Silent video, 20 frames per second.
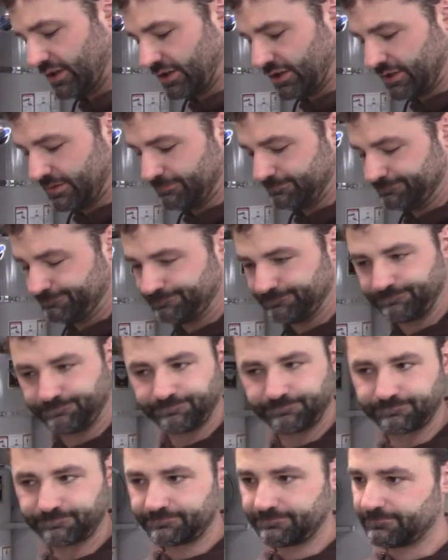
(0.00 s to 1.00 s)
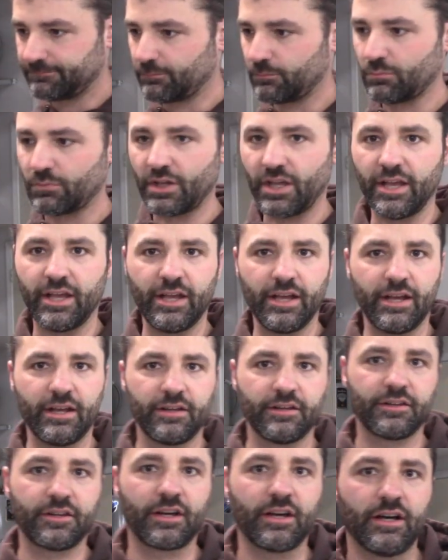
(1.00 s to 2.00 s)
Um,
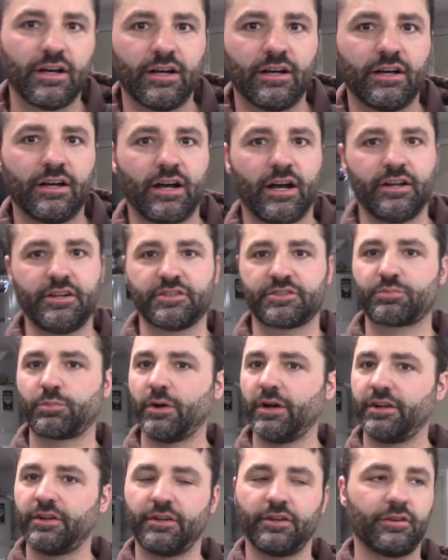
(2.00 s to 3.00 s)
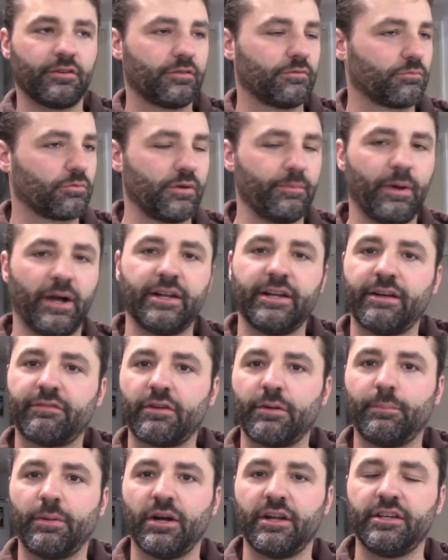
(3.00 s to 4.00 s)
and uh, I just want to remind
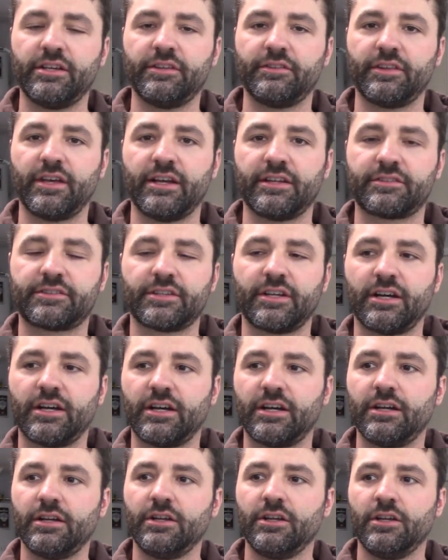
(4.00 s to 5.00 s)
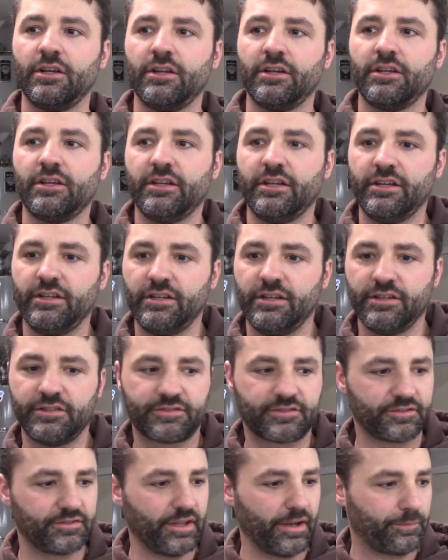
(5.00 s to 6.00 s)
everybody that uh, it,
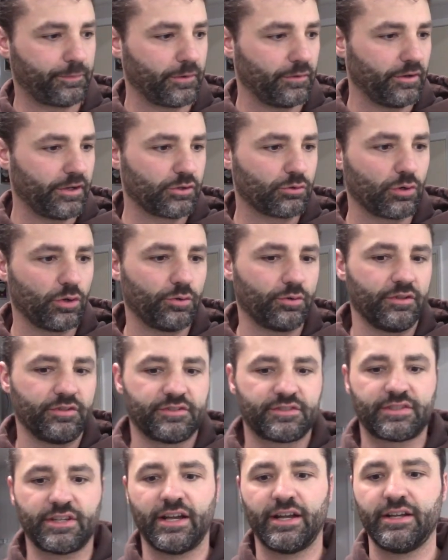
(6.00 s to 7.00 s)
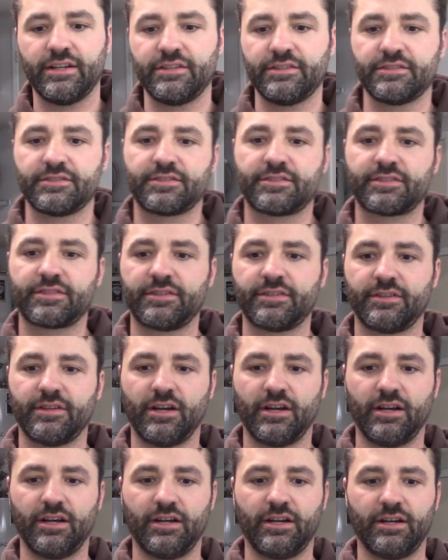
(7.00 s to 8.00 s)
it's definitely grown in size.
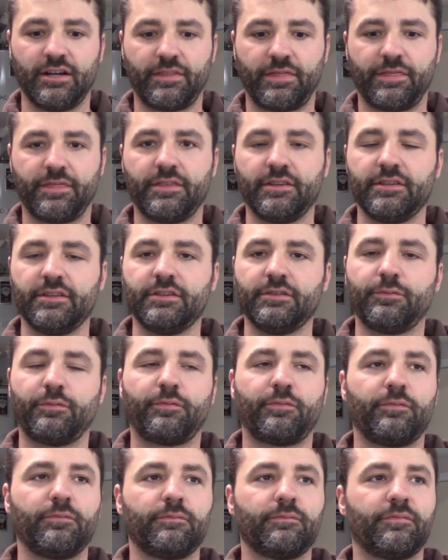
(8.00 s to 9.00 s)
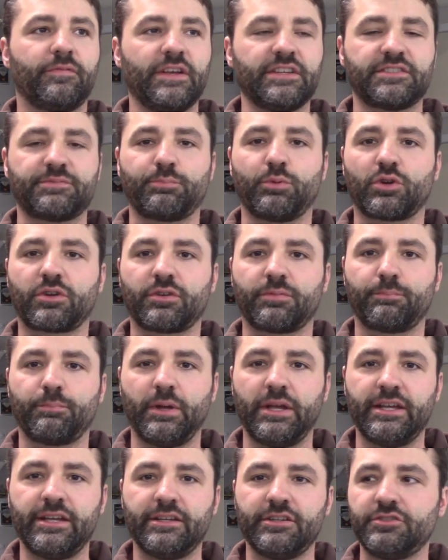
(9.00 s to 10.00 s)
Uh, the Facebook
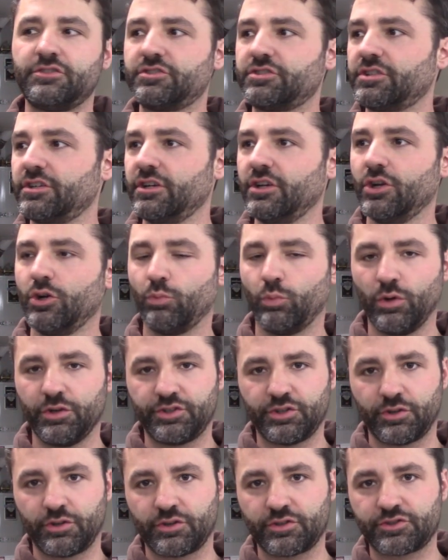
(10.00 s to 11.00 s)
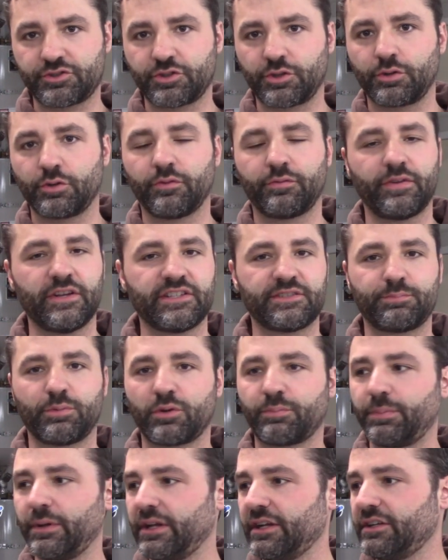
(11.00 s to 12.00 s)
page Wood Turner's Journal
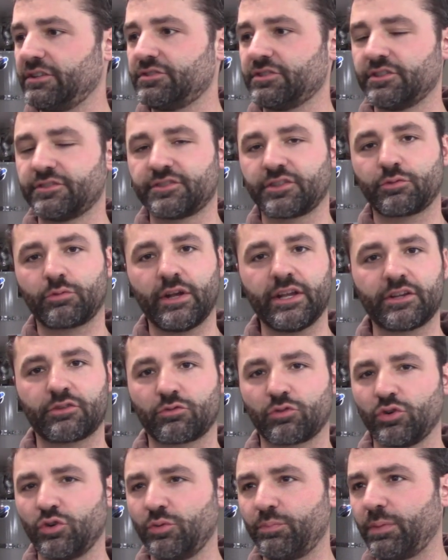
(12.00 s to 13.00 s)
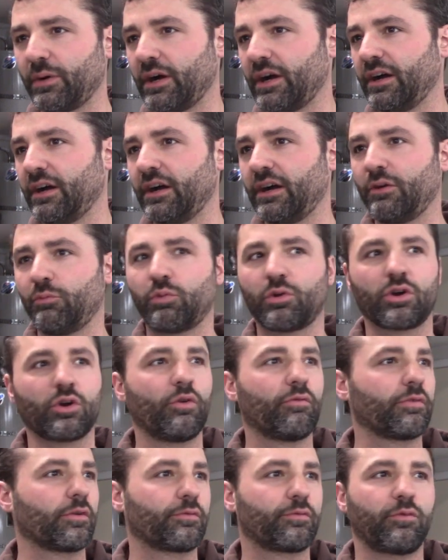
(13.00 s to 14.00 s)
Facebook page. It's a great group. Uh, we're
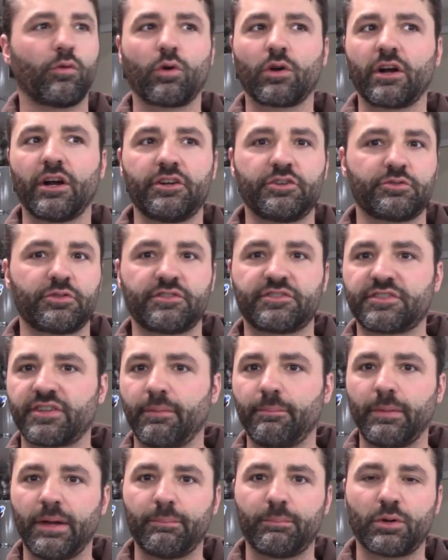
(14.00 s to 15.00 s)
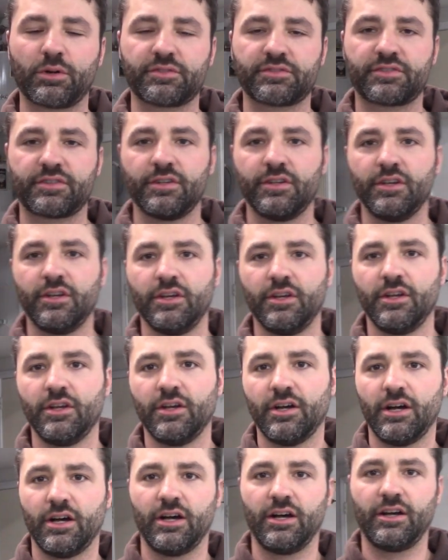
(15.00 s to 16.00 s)
over 400 some members
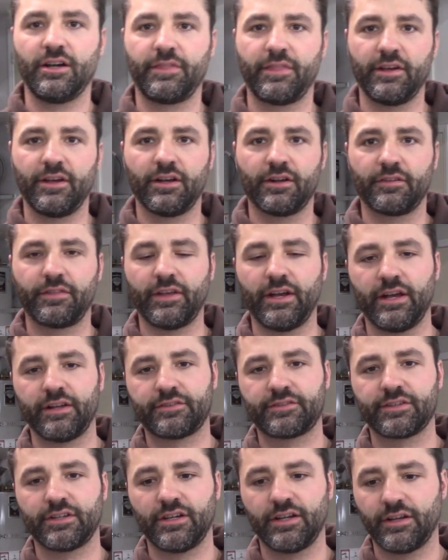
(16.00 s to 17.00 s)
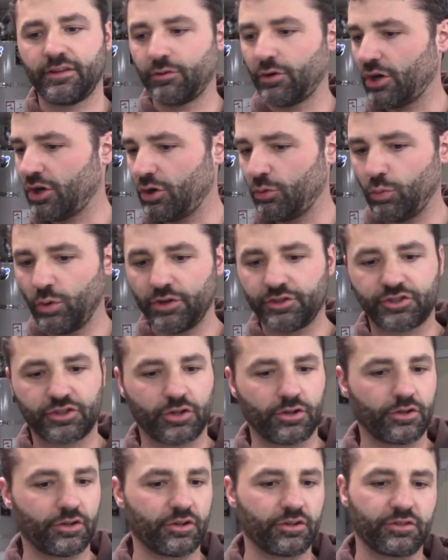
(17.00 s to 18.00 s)
uh, there that uh, all Wood
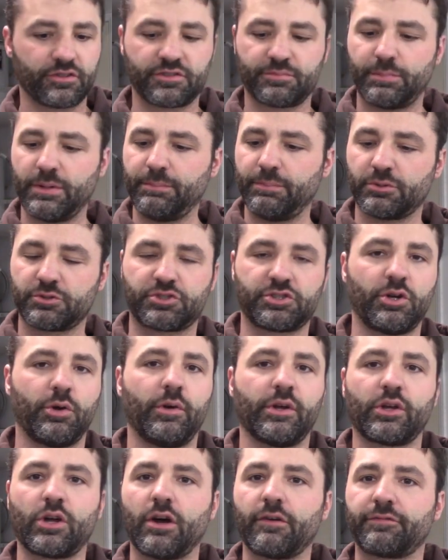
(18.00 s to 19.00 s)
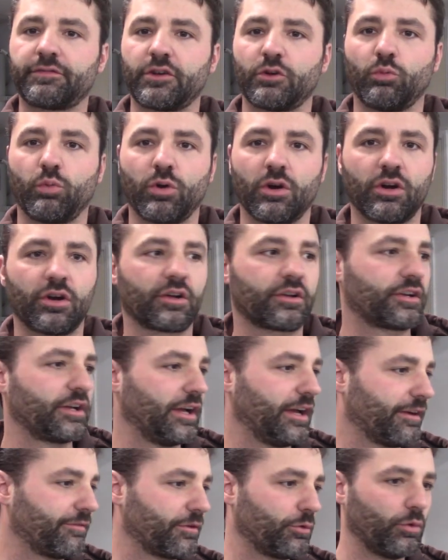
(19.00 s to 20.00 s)
Turners, people showing off their work,
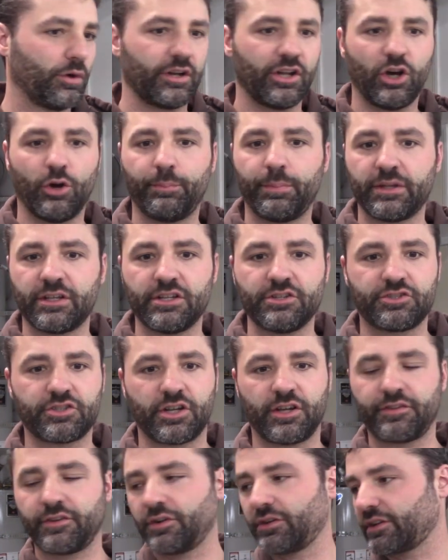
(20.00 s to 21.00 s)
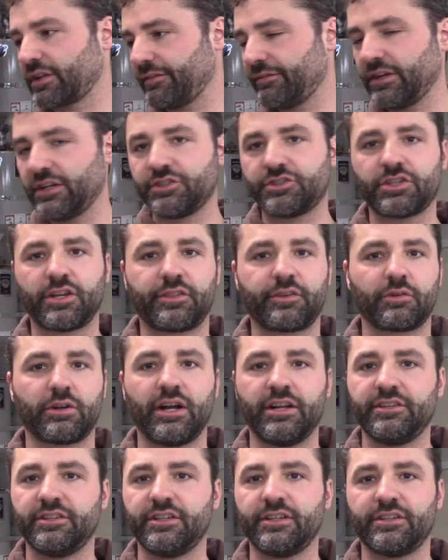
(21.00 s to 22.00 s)
everyone helping each other, giving each other
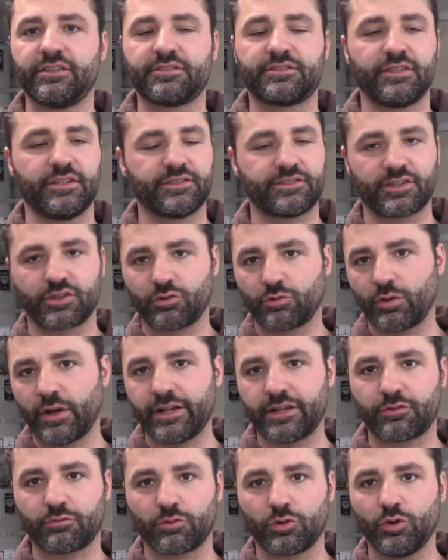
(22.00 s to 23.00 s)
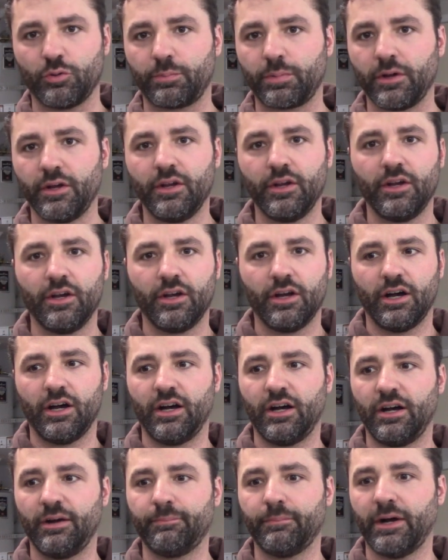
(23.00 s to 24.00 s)
ideas. It's a great group.
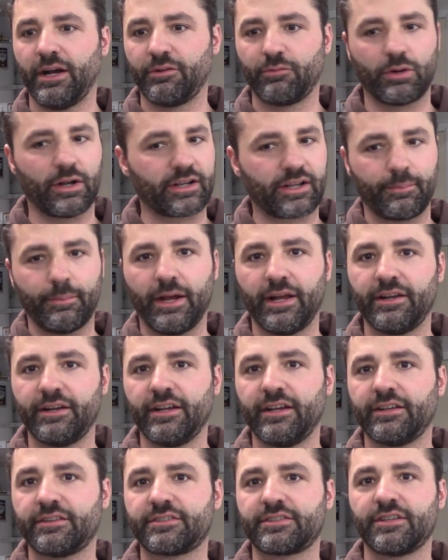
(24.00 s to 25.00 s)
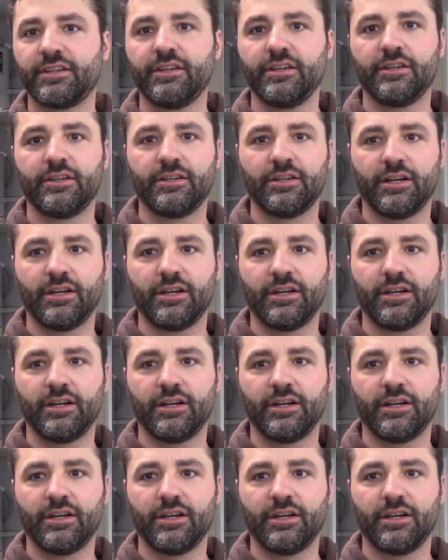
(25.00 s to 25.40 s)
Um, I recommend it.